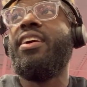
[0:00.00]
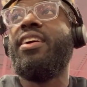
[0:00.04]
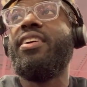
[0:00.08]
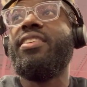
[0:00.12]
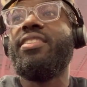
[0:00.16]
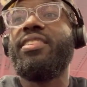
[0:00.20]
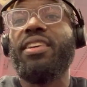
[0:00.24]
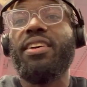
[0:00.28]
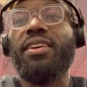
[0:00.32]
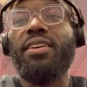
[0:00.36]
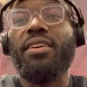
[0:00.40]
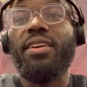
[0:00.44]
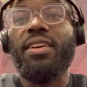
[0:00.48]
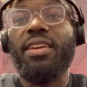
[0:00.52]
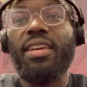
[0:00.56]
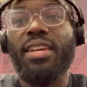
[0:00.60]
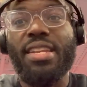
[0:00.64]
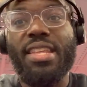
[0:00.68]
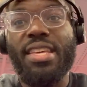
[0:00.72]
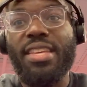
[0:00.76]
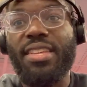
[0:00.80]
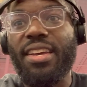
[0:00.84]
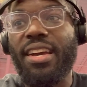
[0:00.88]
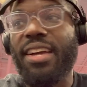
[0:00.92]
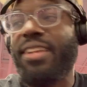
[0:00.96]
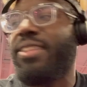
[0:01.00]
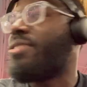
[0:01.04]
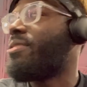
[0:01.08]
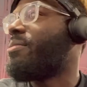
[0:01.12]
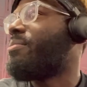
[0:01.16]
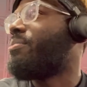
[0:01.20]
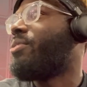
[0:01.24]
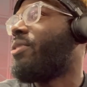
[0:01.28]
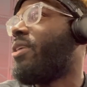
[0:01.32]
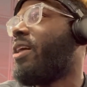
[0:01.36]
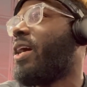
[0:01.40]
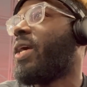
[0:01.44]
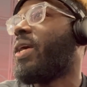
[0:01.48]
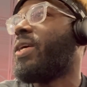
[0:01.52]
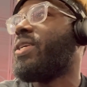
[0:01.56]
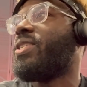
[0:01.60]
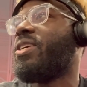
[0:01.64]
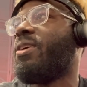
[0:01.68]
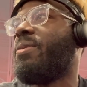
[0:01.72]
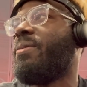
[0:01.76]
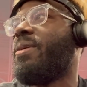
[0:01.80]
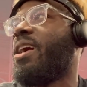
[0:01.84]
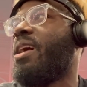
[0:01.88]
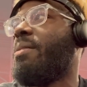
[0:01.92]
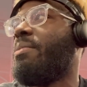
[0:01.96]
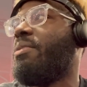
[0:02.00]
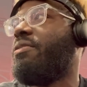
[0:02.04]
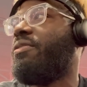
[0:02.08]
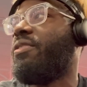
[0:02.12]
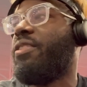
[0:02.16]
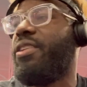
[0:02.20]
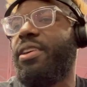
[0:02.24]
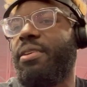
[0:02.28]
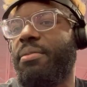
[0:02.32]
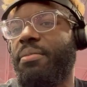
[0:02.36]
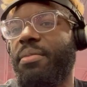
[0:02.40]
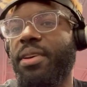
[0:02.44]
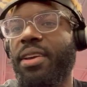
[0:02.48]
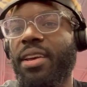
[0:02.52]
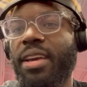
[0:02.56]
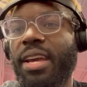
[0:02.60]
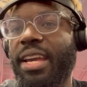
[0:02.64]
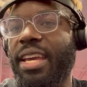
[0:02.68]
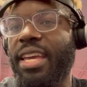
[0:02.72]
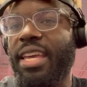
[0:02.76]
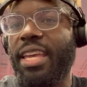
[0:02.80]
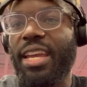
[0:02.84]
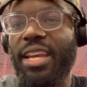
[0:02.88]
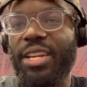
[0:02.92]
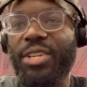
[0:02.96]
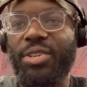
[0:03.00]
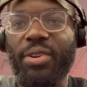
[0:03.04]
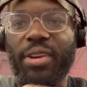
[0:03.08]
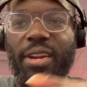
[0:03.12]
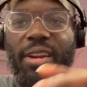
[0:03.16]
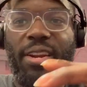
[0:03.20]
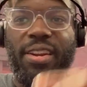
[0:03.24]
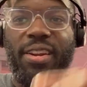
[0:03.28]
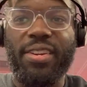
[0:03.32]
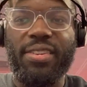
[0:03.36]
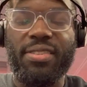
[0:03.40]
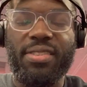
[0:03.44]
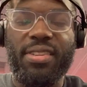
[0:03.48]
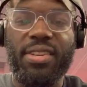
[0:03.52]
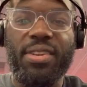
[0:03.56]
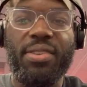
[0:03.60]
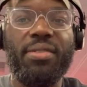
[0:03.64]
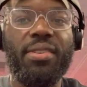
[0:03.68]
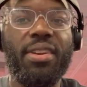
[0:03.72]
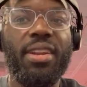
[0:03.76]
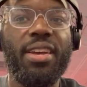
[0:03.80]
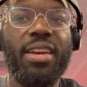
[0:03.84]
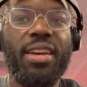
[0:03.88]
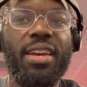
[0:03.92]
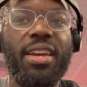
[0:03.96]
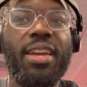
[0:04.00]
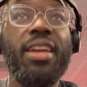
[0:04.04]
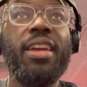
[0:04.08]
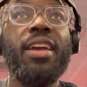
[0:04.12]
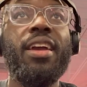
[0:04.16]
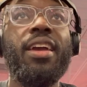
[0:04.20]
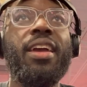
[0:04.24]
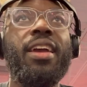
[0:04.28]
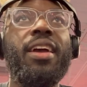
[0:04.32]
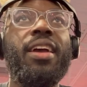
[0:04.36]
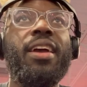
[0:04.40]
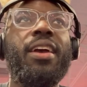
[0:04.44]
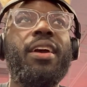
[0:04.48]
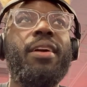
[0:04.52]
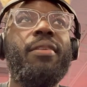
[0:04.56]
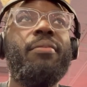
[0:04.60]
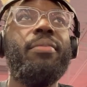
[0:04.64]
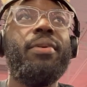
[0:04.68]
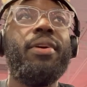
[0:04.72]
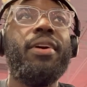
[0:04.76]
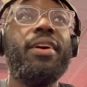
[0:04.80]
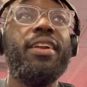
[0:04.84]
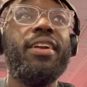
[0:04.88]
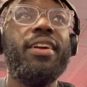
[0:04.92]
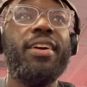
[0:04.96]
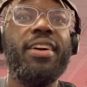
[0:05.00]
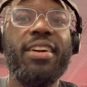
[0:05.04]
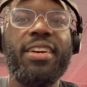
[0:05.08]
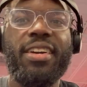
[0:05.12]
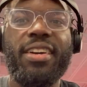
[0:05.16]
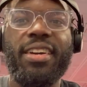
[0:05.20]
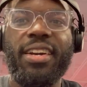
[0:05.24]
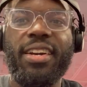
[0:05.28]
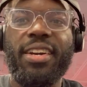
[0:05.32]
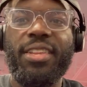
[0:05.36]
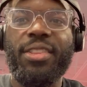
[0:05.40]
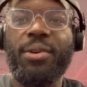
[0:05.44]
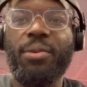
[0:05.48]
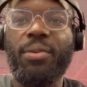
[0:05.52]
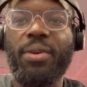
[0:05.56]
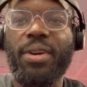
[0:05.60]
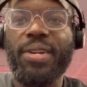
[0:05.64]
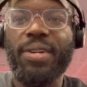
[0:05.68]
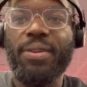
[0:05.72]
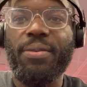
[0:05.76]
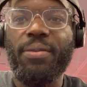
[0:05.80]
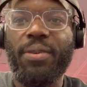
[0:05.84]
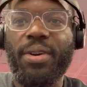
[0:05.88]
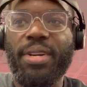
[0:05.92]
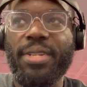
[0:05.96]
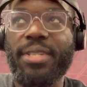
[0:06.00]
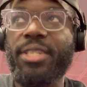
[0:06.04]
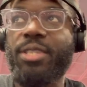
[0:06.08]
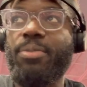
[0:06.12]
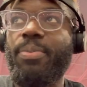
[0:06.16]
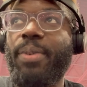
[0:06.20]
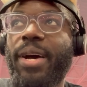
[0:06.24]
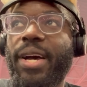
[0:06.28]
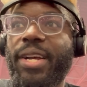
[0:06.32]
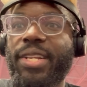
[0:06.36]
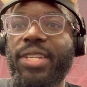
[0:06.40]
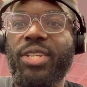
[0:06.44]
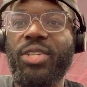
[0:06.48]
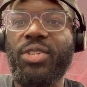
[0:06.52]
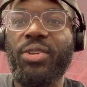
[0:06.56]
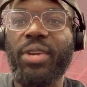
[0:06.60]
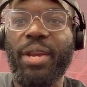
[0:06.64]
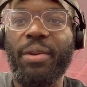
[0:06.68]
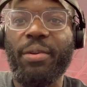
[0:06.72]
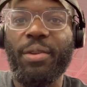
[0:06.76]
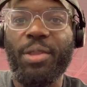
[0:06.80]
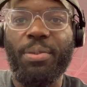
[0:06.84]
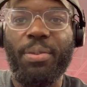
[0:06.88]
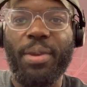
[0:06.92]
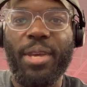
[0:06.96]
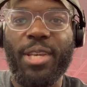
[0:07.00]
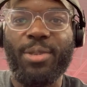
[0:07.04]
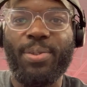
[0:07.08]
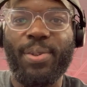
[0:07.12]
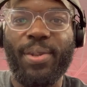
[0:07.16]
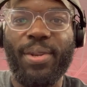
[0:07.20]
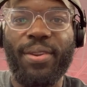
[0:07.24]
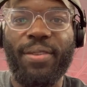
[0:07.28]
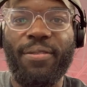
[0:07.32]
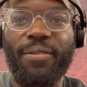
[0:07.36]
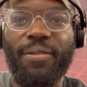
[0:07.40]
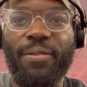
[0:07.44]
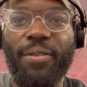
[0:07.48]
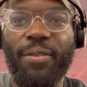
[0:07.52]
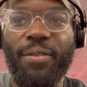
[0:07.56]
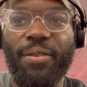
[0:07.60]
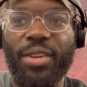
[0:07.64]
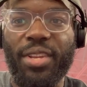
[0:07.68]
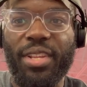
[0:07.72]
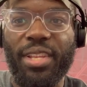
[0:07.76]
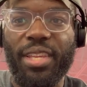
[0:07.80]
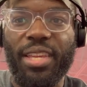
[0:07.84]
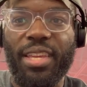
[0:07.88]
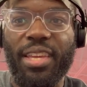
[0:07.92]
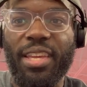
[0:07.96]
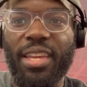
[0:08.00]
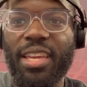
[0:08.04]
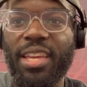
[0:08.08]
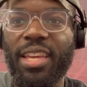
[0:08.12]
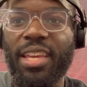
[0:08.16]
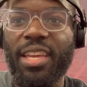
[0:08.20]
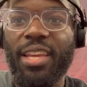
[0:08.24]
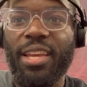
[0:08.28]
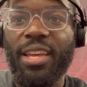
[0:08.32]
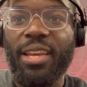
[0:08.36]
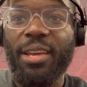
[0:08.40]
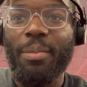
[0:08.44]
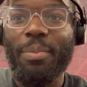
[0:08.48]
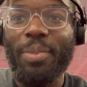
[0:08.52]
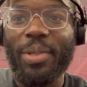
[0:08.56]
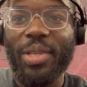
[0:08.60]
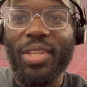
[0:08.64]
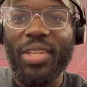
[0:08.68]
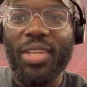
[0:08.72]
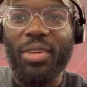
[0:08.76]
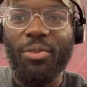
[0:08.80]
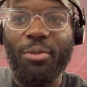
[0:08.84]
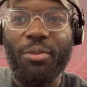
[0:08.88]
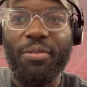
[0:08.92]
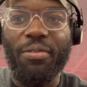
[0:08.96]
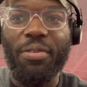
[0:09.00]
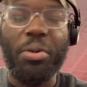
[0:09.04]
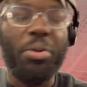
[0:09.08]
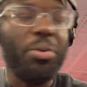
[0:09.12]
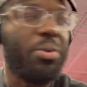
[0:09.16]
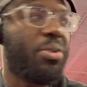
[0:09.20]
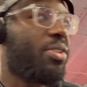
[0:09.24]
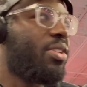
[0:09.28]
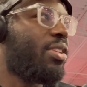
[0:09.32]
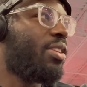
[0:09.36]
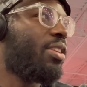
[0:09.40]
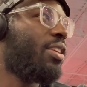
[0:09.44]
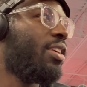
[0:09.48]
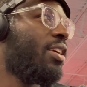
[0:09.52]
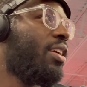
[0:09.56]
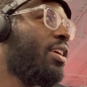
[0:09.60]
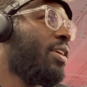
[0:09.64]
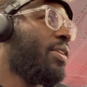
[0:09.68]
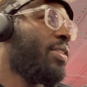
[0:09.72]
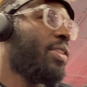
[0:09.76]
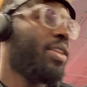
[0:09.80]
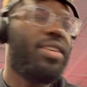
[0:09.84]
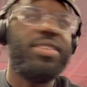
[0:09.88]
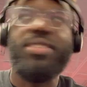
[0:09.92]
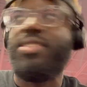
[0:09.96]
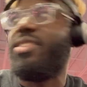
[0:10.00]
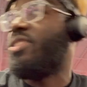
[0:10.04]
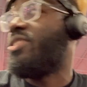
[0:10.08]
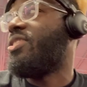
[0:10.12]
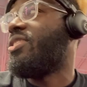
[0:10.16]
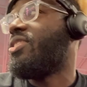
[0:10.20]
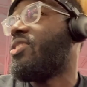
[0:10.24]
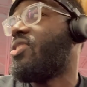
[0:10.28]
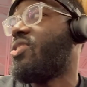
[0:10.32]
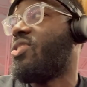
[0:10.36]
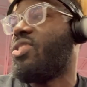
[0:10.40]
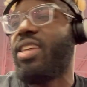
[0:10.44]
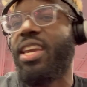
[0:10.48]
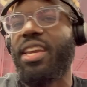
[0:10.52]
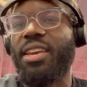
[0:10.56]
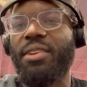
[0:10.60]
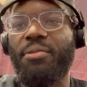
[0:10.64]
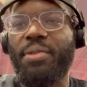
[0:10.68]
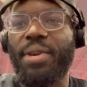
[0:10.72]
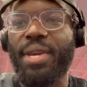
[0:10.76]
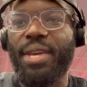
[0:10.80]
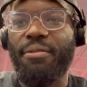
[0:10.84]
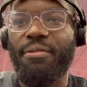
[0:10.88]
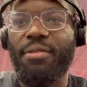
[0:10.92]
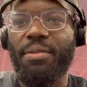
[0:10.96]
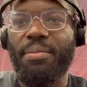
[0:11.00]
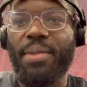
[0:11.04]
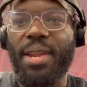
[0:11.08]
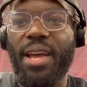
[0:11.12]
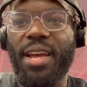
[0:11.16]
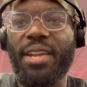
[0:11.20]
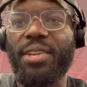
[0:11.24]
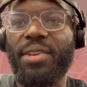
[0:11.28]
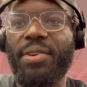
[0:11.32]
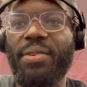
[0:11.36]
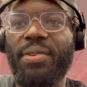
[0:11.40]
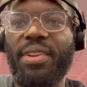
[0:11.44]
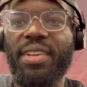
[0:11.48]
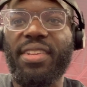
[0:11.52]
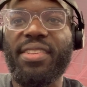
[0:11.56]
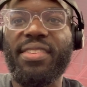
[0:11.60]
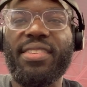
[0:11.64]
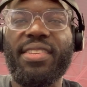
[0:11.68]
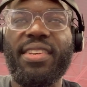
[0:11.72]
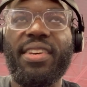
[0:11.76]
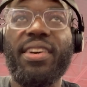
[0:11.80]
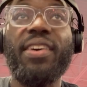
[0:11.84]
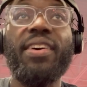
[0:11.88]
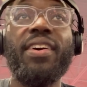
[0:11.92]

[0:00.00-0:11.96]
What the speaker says: so, and he got some progress, so I'm happy for him. He can train on his own, but the one-on-one spot to train with me has been completely revoked, because this is the second week of him not doing it, so